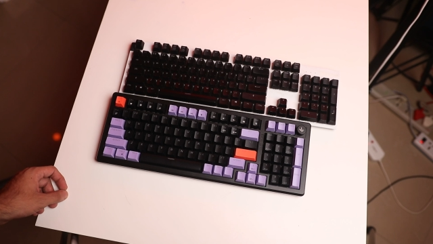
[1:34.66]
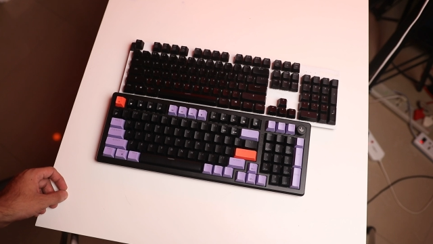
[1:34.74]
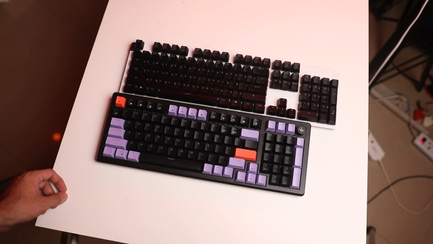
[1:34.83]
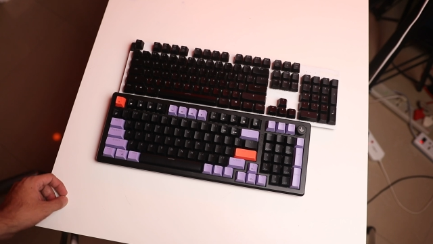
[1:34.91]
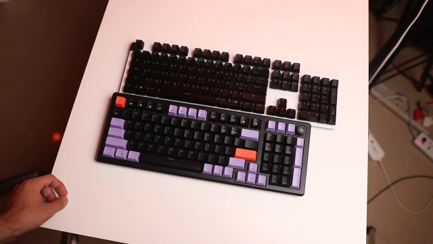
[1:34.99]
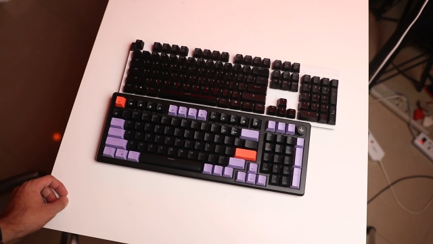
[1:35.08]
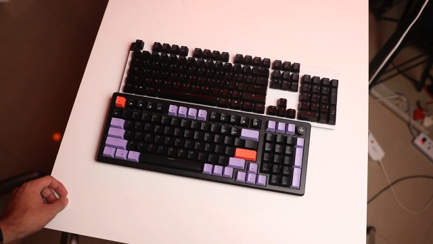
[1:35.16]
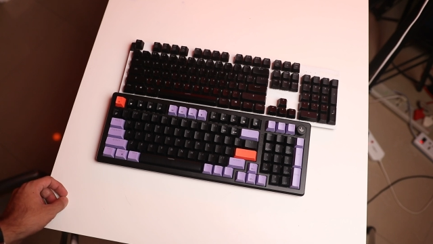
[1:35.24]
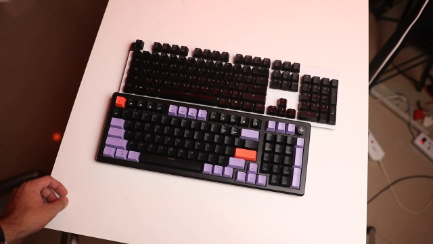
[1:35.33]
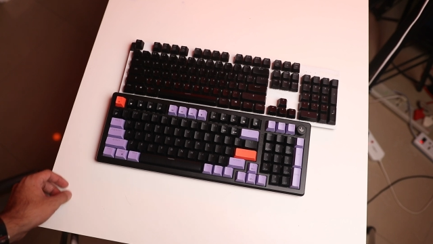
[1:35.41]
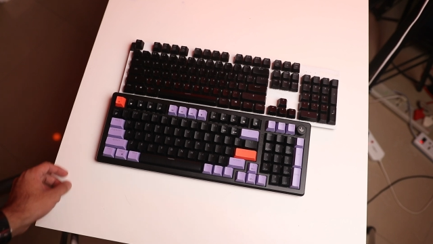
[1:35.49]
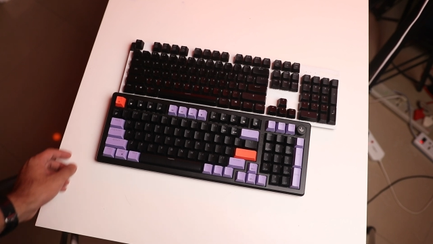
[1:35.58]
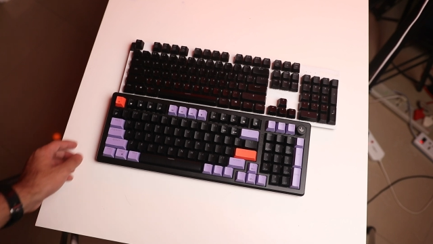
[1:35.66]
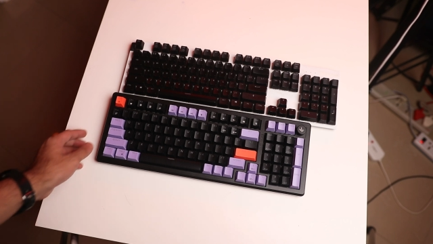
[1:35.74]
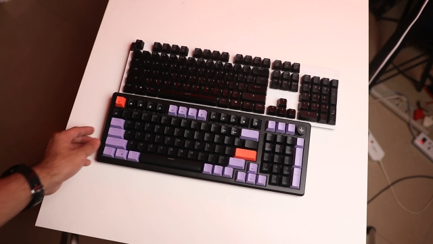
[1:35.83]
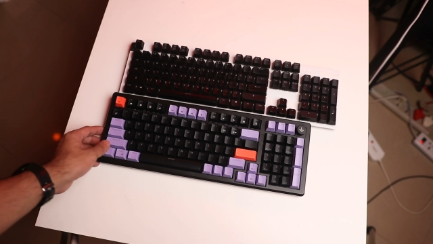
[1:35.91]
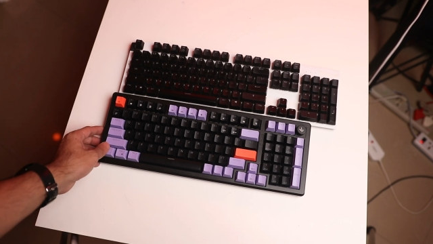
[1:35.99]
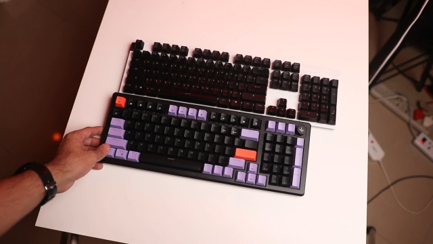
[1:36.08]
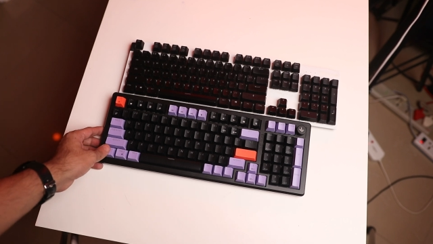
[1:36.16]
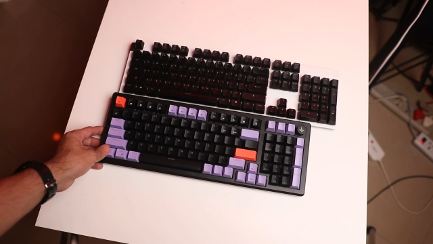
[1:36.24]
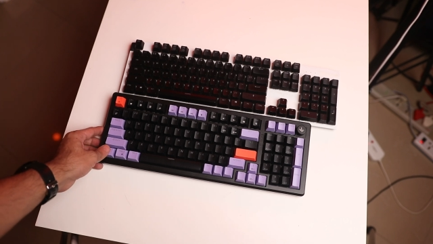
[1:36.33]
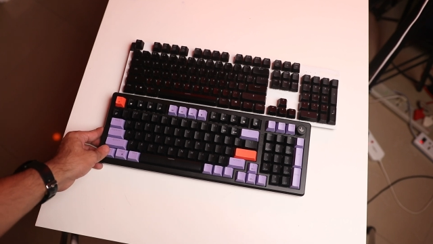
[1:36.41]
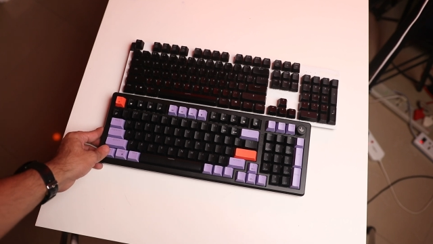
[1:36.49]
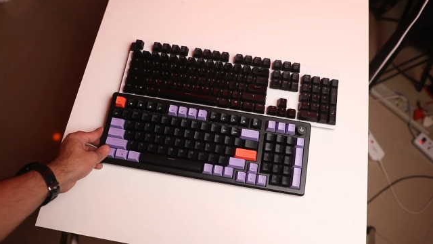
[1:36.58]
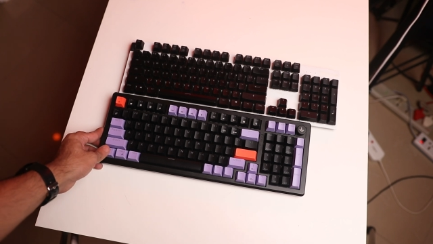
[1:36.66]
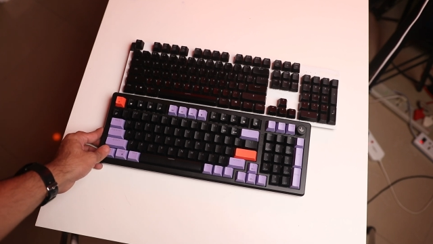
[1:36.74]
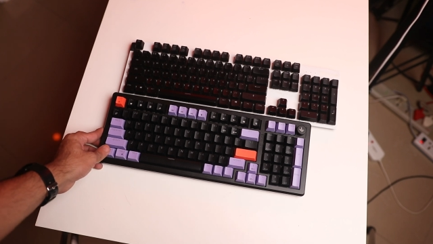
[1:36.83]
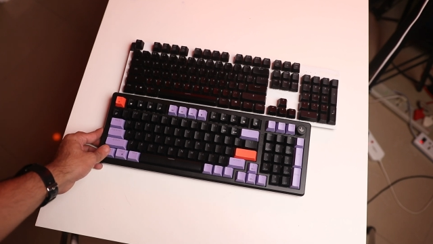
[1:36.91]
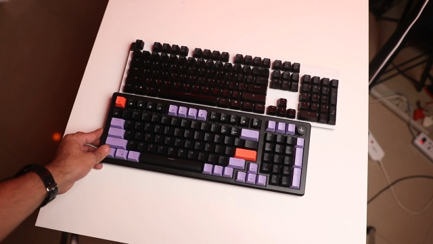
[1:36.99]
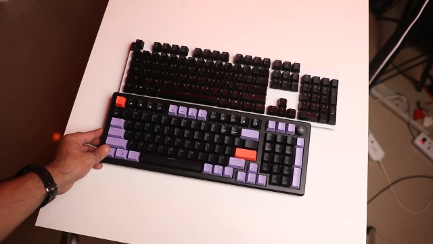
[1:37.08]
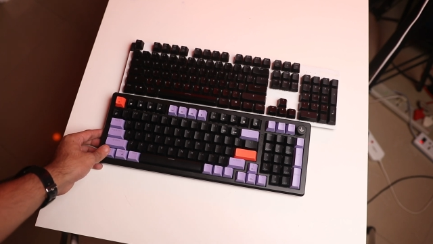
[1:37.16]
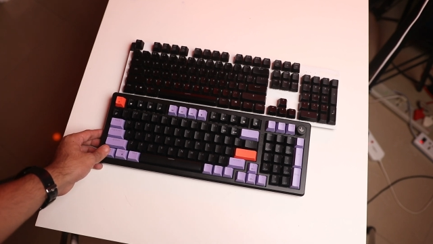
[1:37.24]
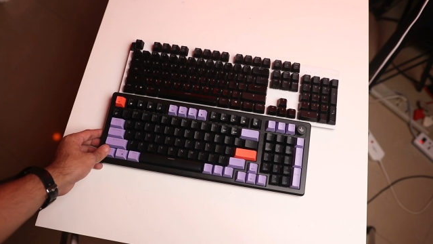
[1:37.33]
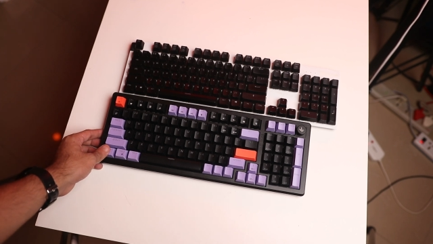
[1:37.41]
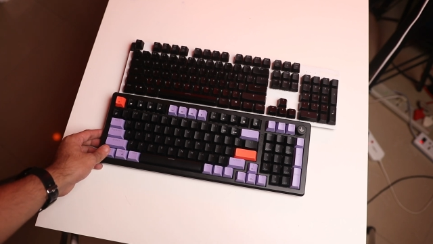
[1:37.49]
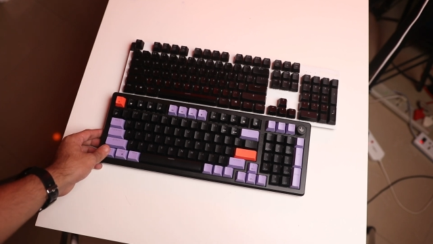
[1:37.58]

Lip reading: Nobody's mouth can be seen.